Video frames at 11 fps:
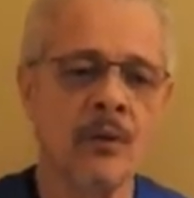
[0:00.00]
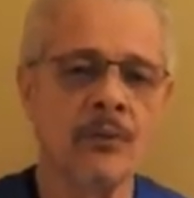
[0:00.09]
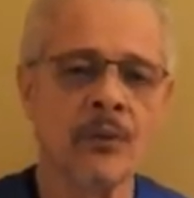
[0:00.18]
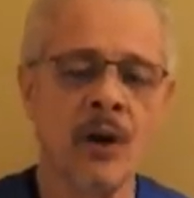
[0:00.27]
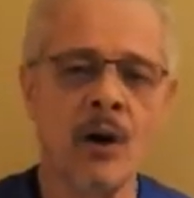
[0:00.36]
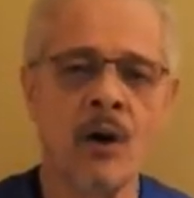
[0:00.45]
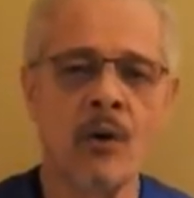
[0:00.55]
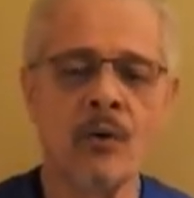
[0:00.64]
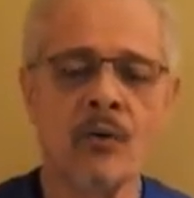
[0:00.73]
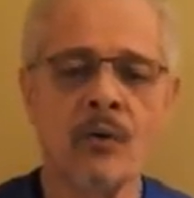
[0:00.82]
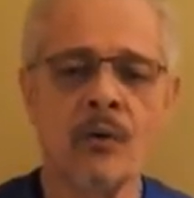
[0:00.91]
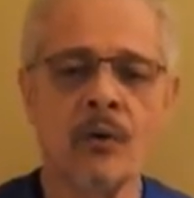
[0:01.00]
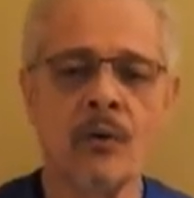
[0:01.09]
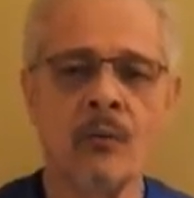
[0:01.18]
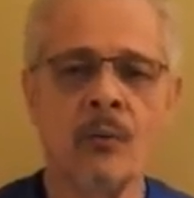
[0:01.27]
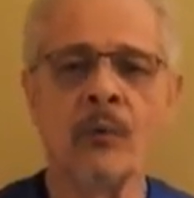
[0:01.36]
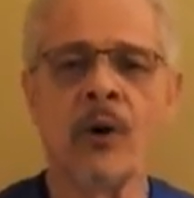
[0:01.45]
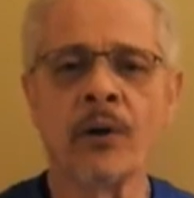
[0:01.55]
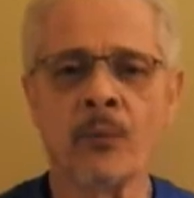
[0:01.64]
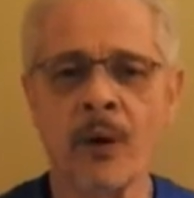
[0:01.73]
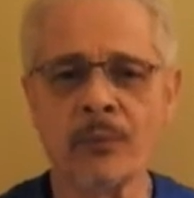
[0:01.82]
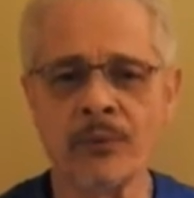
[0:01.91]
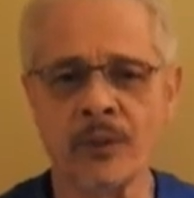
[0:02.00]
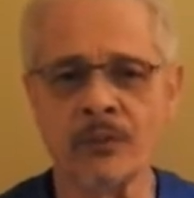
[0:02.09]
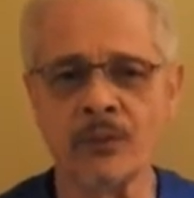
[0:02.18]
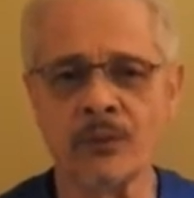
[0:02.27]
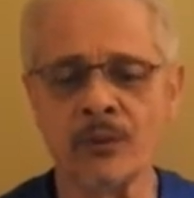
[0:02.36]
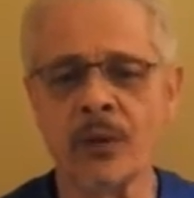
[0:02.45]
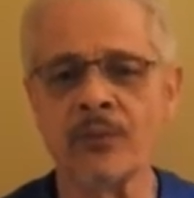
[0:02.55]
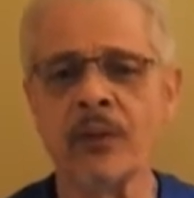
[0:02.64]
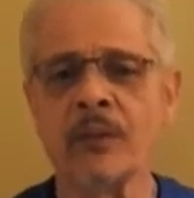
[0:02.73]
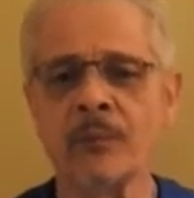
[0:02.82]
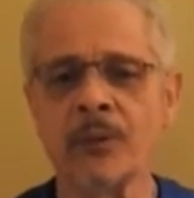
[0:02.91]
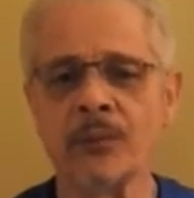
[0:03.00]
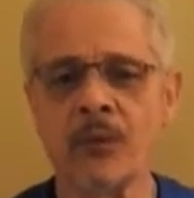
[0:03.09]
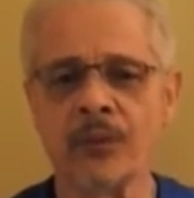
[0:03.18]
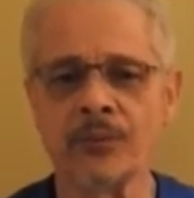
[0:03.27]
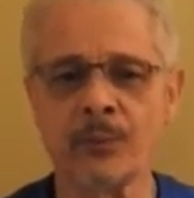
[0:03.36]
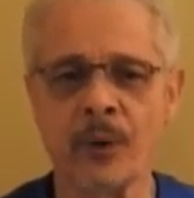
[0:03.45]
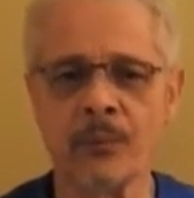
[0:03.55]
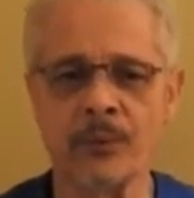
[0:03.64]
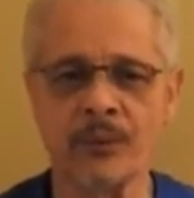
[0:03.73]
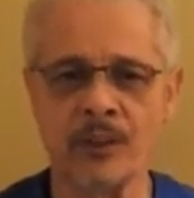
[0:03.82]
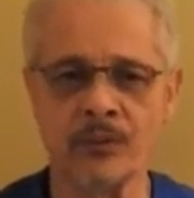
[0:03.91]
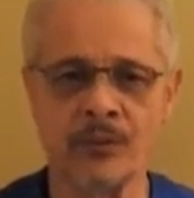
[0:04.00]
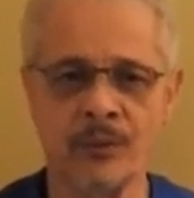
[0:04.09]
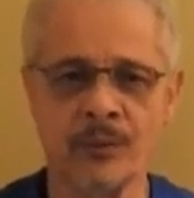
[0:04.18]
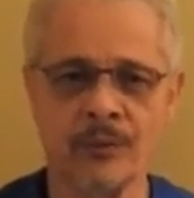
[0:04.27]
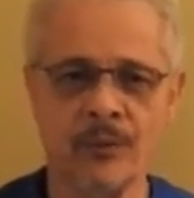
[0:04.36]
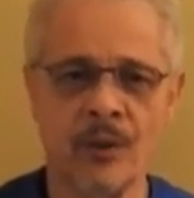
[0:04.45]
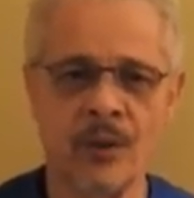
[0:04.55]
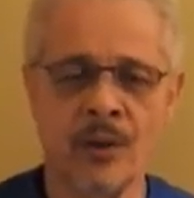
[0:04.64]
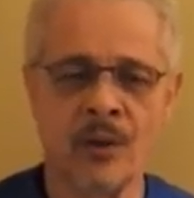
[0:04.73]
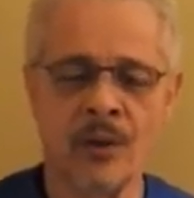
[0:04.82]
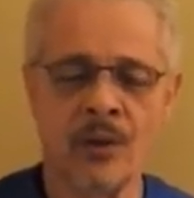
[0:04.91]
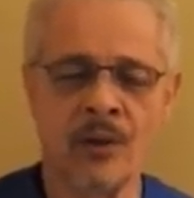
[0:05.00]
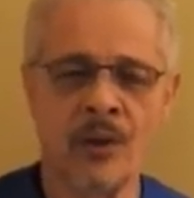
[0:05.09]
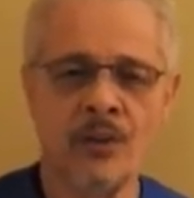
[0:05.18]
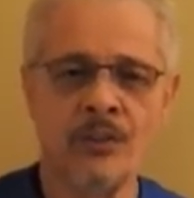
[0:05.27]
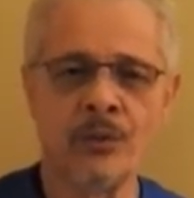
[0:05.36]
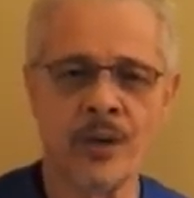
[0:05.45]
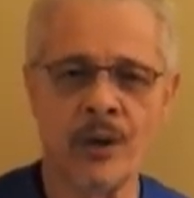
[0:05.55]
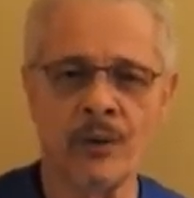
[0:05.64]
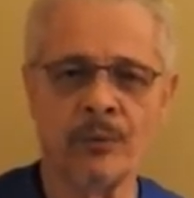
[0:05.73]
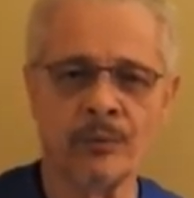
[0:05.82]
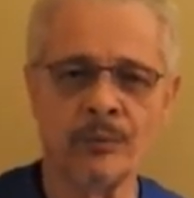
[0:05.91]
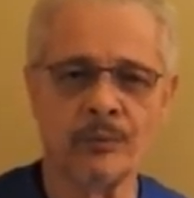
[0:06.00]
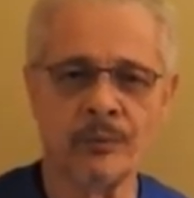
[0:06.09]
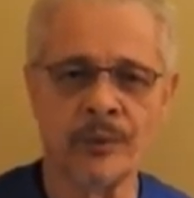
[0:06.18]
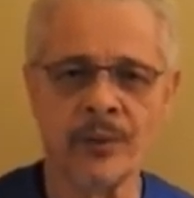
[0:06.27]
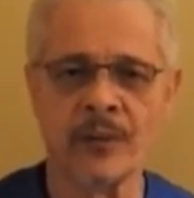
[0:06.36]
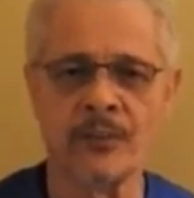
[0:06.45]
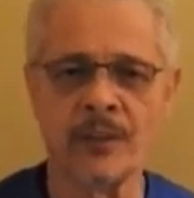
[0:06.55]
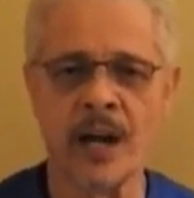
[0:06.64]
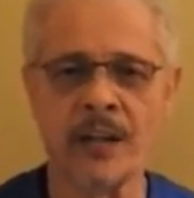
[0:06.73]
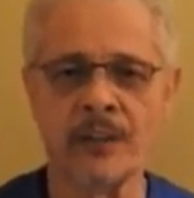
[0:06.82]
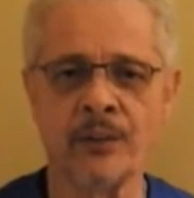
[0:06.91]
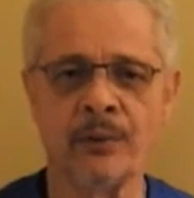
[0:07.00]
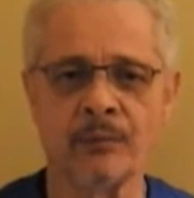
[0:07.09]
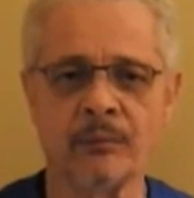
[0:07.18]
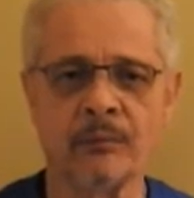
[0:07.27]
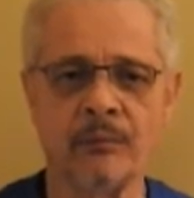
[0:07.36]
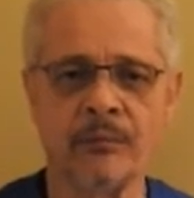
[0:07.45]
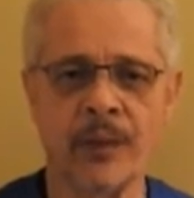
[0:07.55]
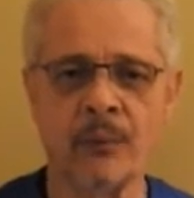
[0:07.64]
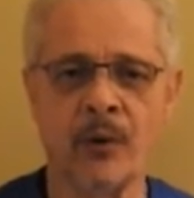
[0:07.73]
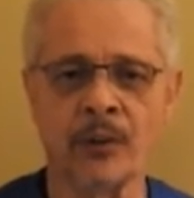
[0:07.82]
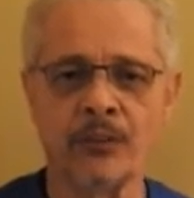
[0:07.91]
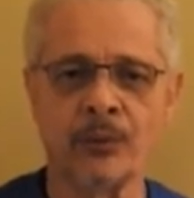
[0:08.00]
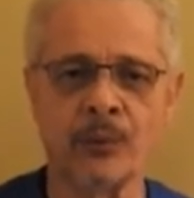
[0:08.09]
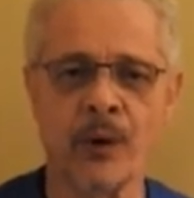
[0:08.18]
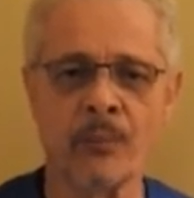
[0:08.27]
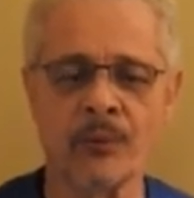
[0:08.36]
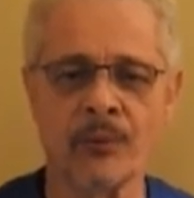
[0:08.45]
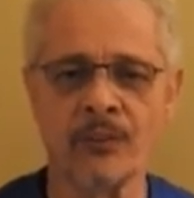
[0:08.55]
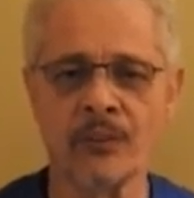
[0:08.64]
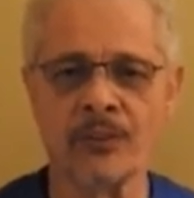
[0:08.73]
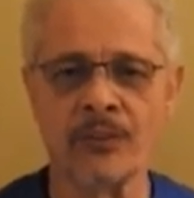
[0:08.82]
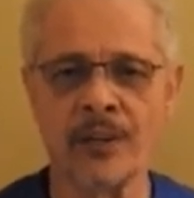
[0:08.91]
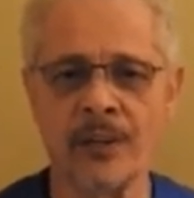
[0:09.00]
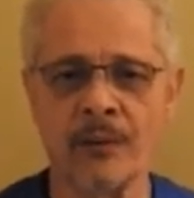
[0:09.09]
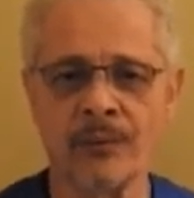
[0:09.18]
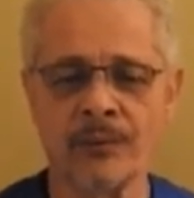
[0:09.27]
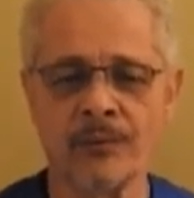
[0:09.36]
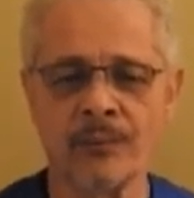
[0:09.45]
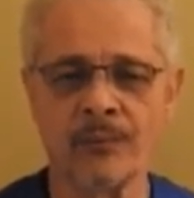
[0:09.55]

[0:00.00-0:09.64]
So we want to represent you. USA Limited wants to represent you. You know, with SEIU, they want you to represent yourselves.